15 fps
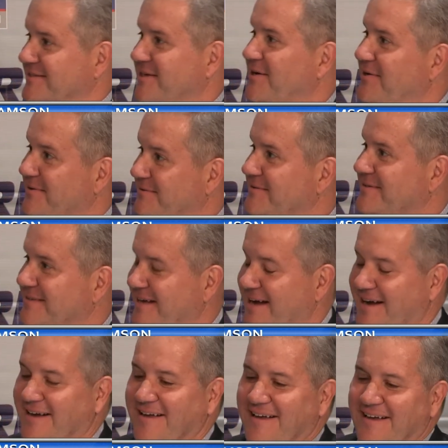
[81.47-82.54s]
So, wow.
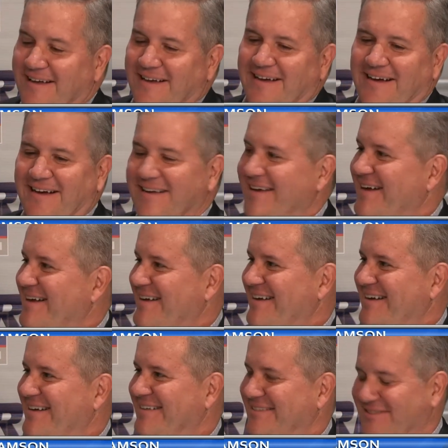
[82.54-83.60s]
Yeah. Okay, I'm
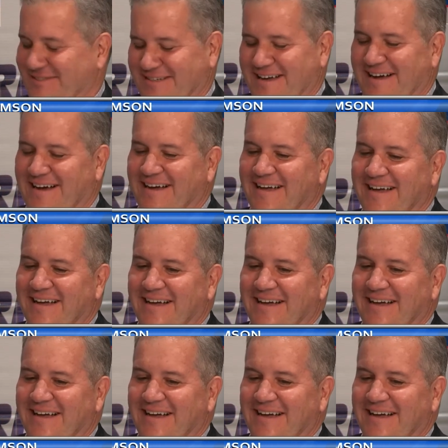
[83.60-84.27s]
impressed now. Yeah.